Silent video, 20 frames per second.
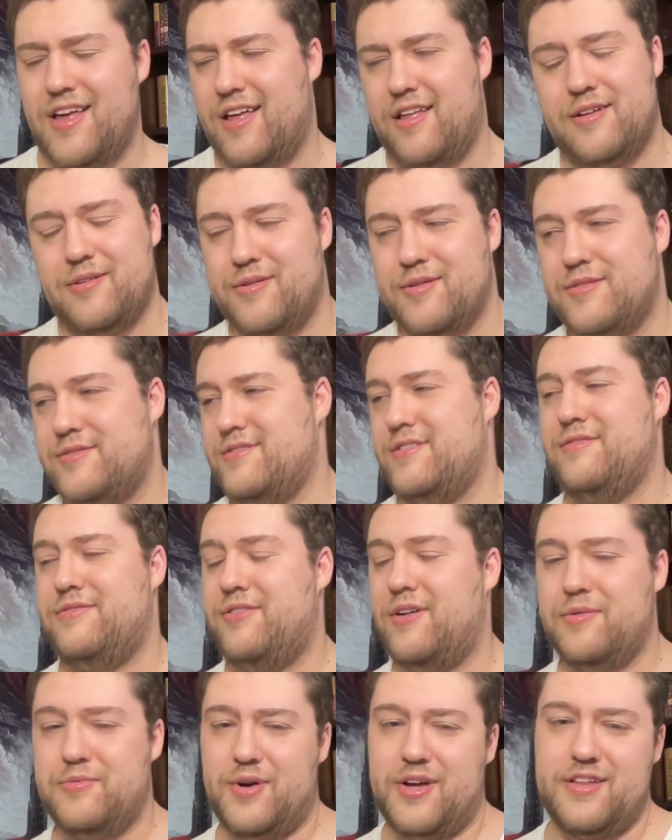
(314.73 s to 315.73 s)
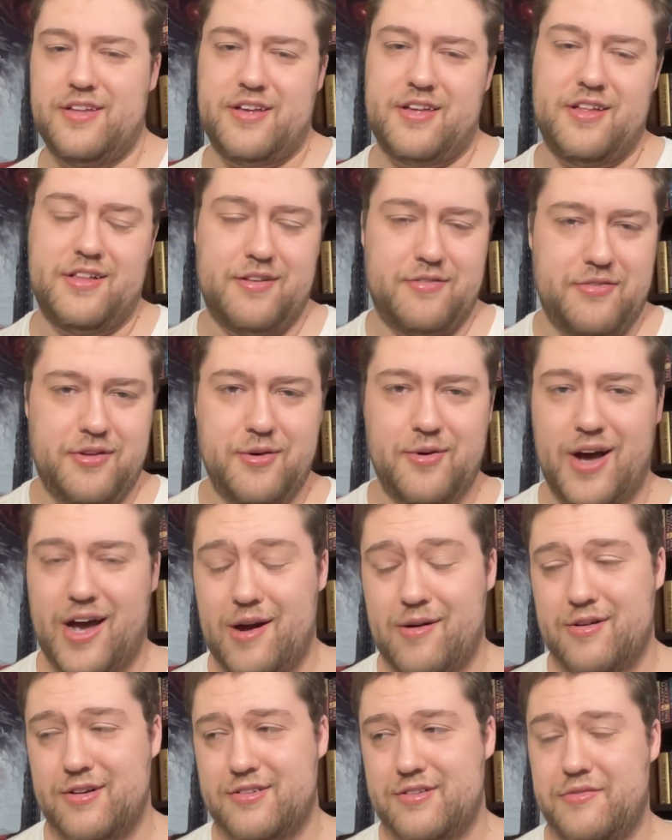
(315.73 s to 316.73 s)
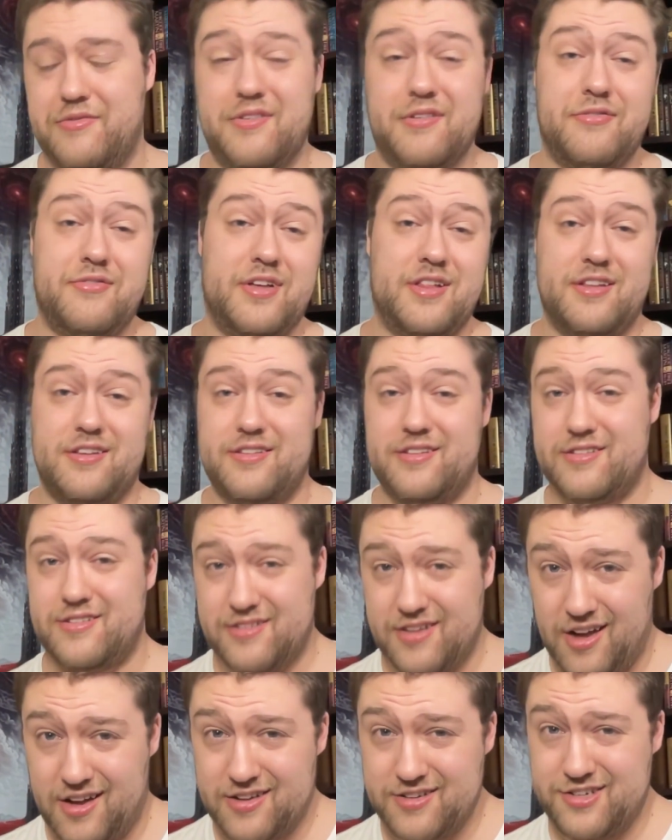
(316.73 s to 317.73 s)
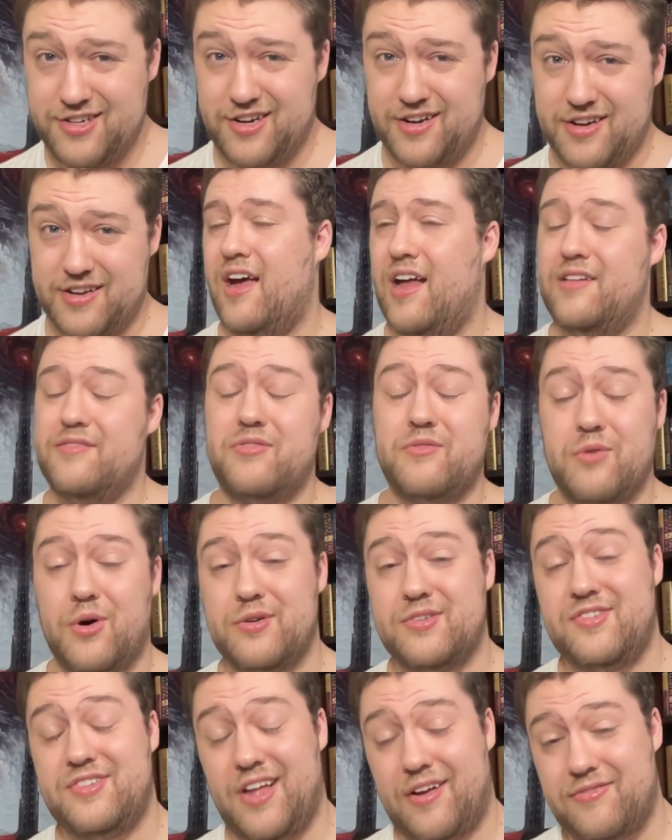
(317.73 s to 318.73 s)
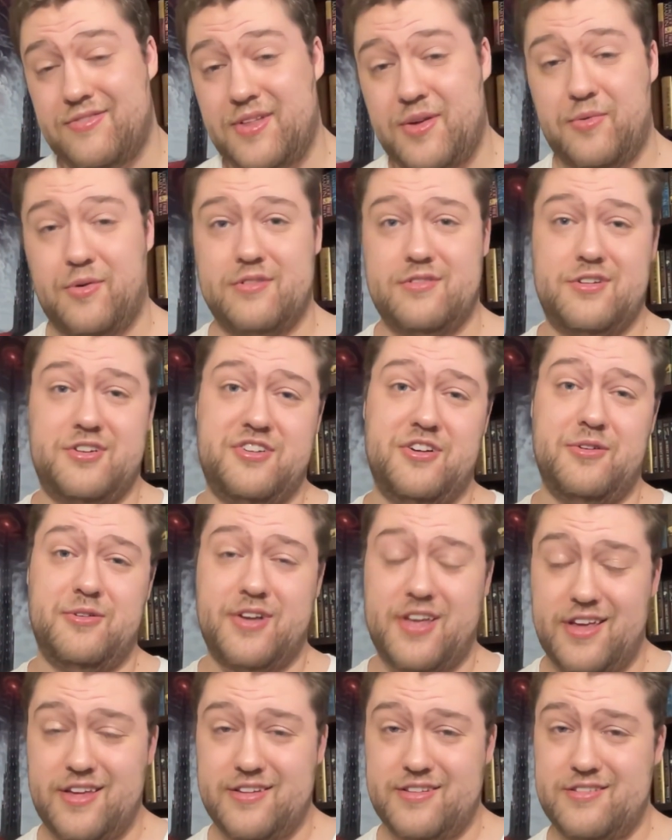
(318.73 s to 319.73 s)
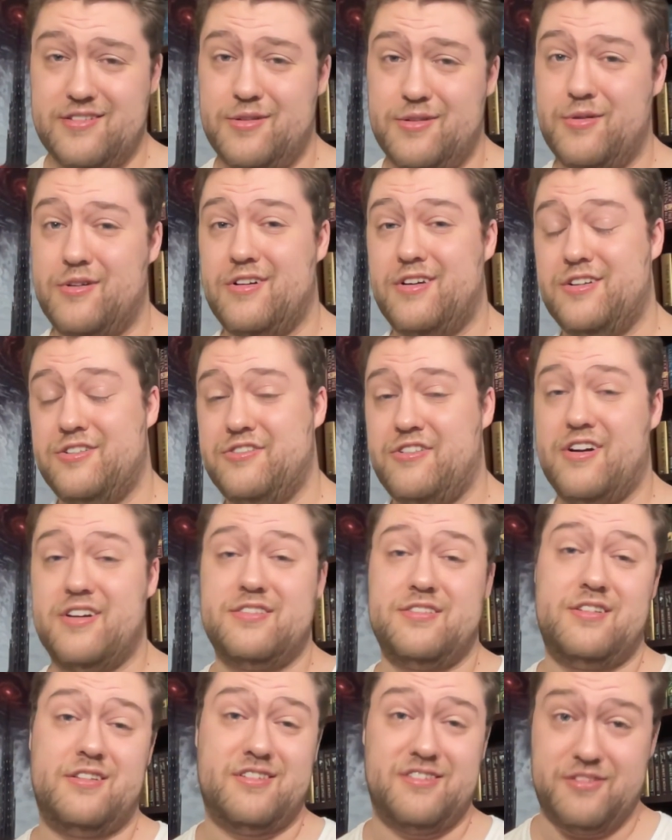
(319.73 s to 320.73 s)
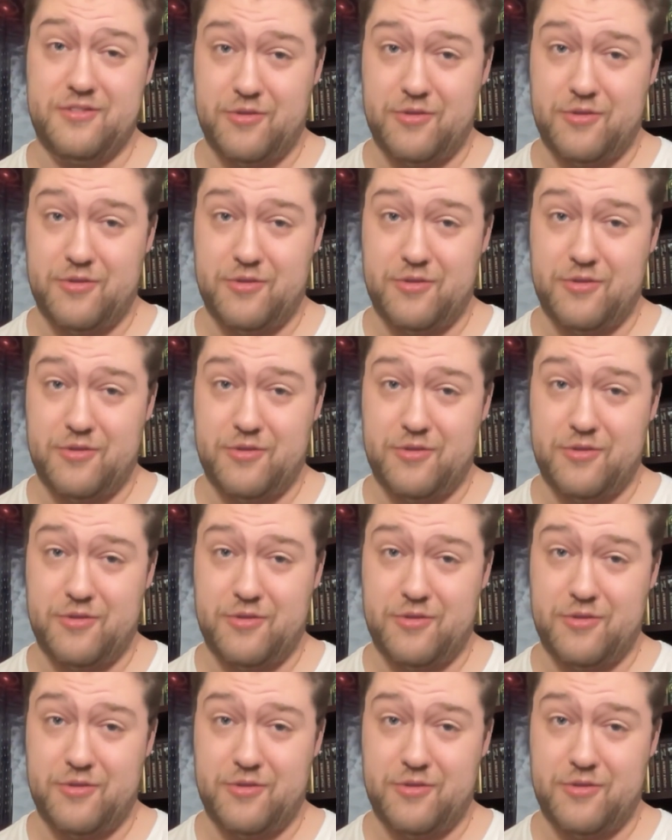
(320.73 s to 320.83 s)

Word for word: I don't know, it was a fun way to kill a few hours if you're feeling nostalgic, and of course definitely one to show kids who are interested in